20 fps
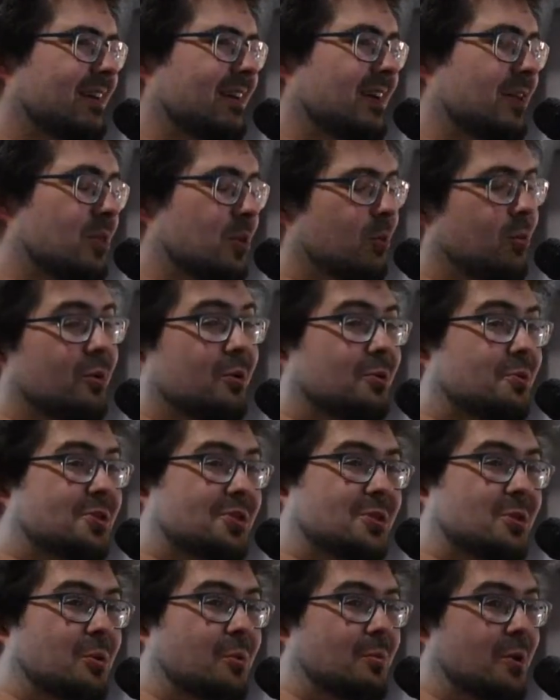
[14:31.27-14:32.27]
And there will
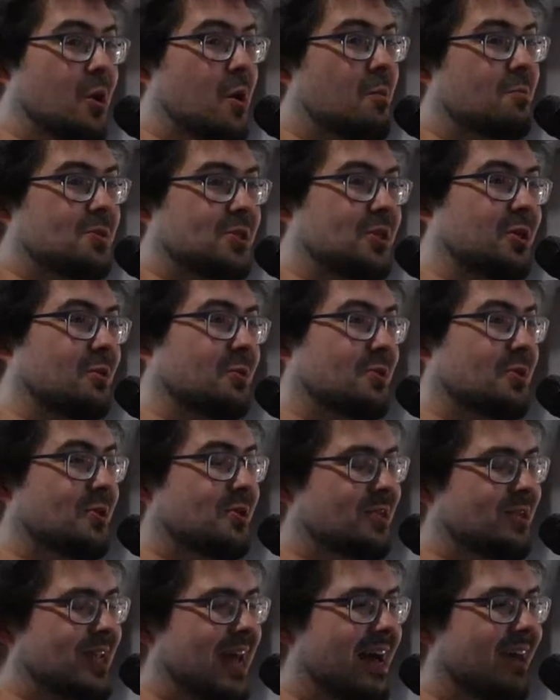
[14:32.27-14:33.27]
still be obstacles that
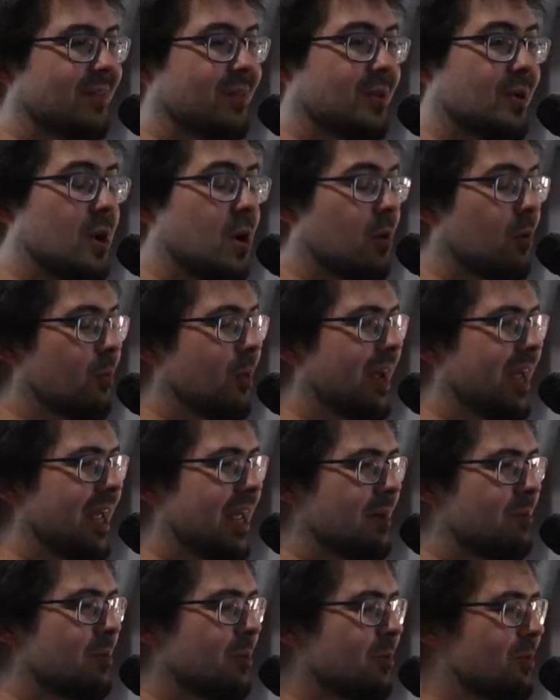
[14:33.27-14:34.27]
stand in our
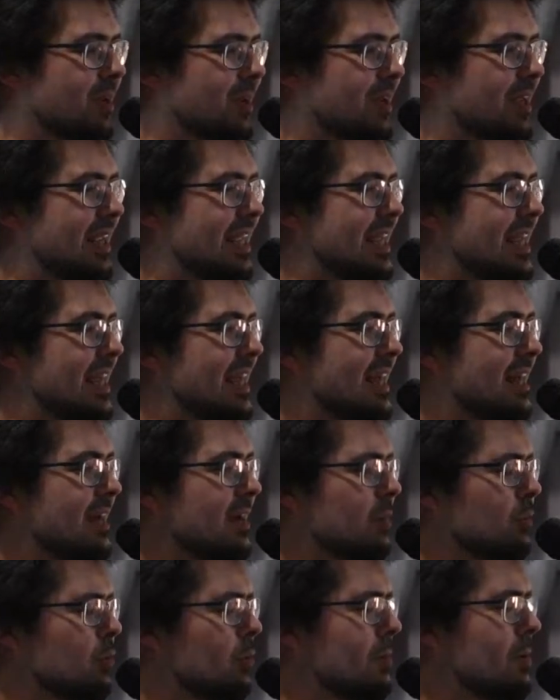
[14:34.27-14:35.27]
way, but we
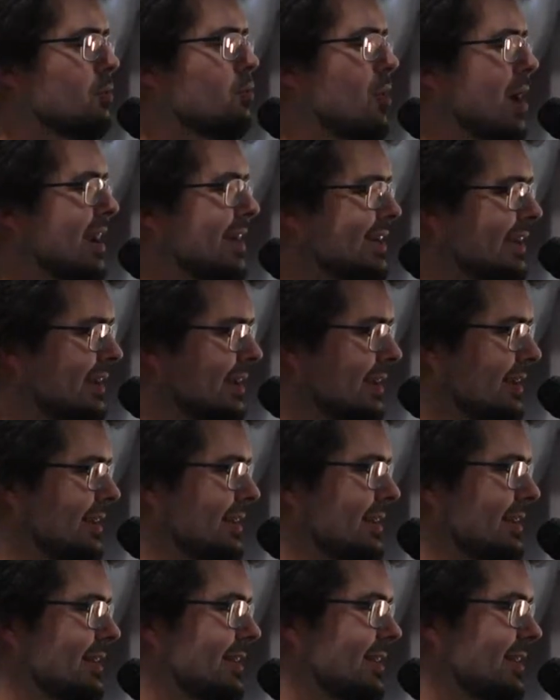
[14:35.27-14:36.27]
will be ready.
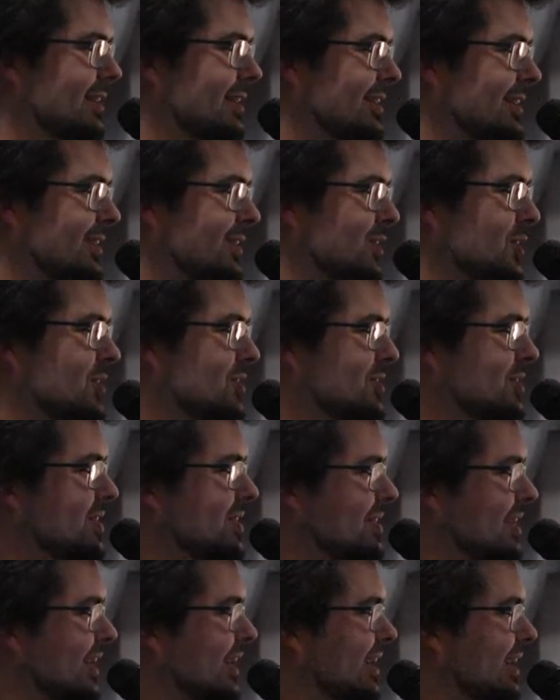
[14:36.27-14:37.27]
Because
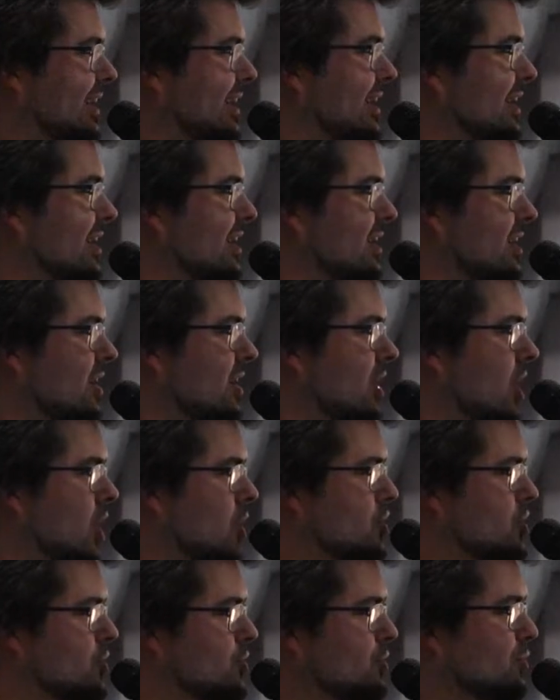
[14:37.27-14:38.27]
today,
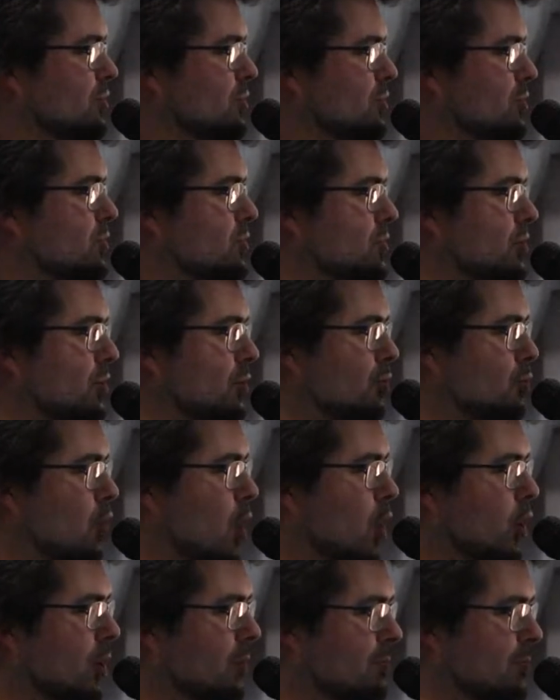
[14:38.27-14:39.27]
our shoes are
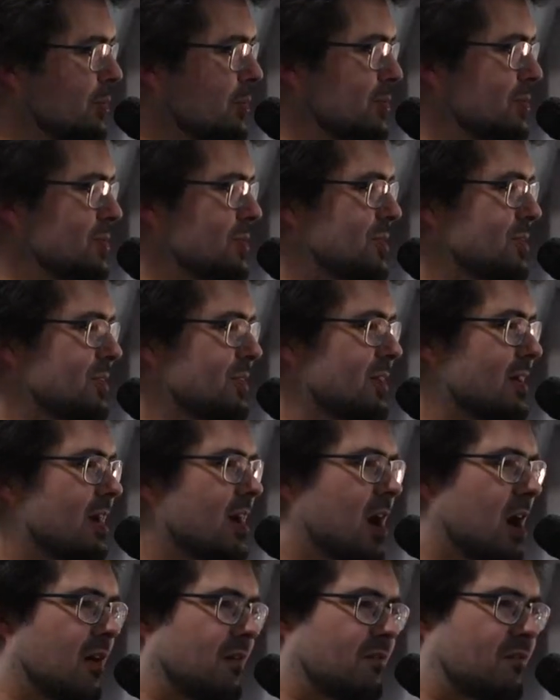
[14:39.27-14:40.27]
rocket boots.
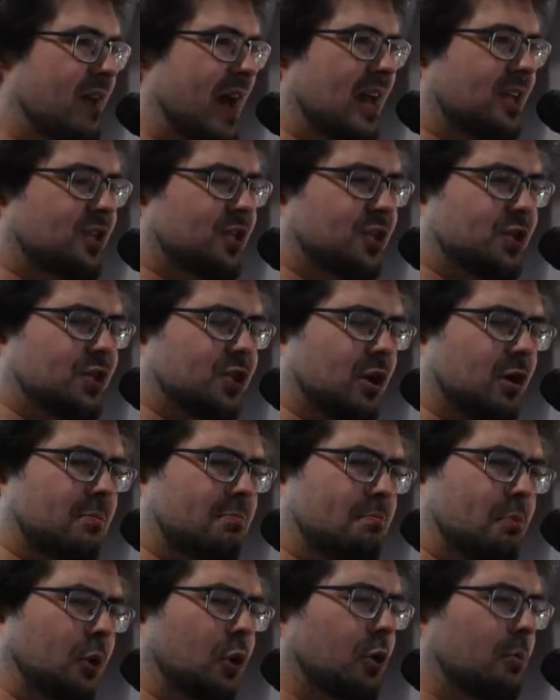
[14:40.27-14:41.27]
Our vests are
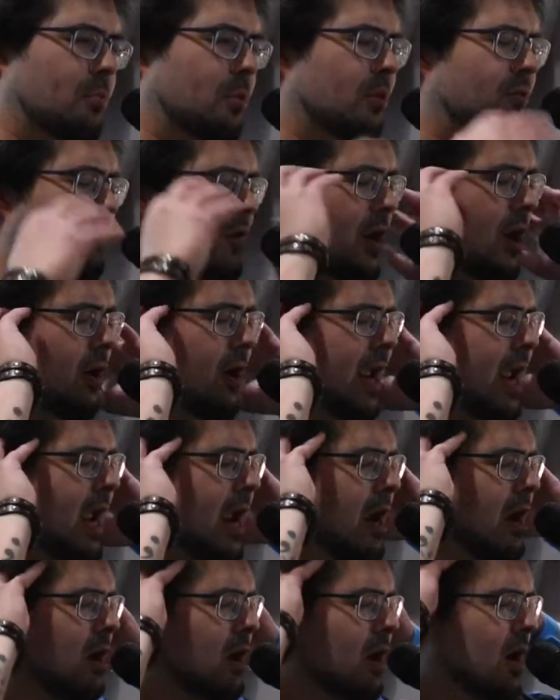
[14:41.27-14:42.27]
bulletproof and our
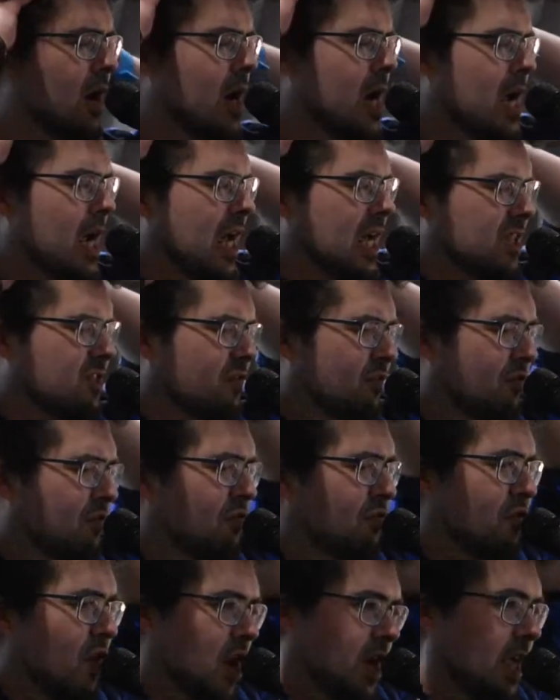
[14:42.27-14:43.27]
hair is
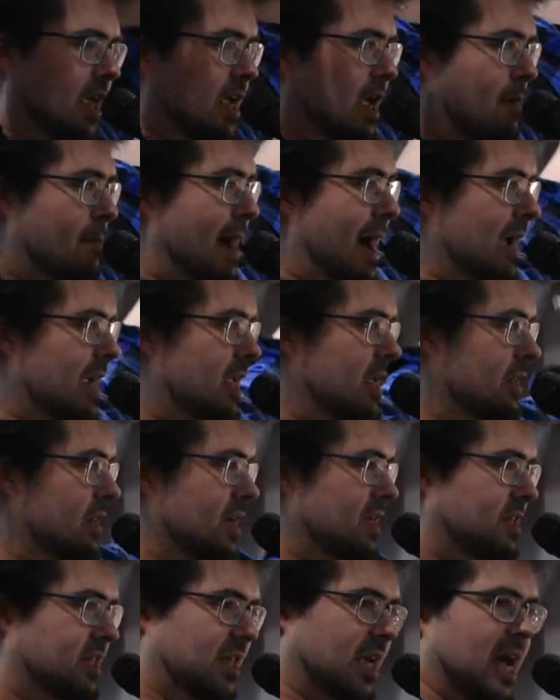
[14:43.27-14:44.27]
fucking
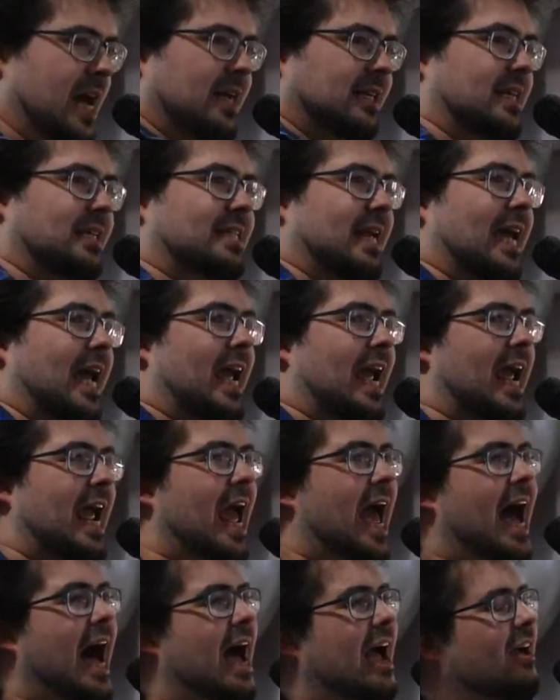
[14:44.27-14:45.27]
immaculate.
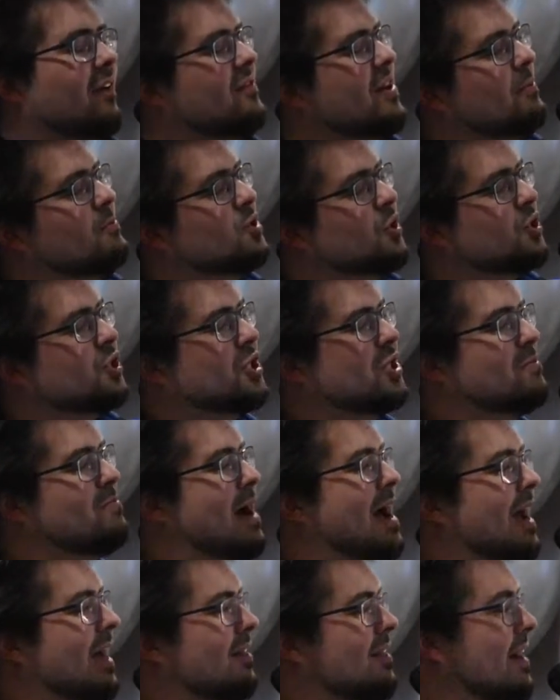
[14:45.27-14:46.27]
Today, I have named your
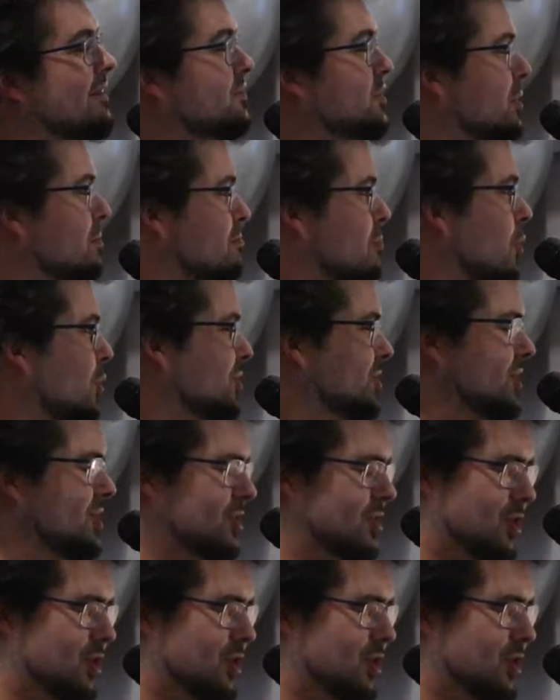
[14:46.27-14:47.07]
smile after Moses.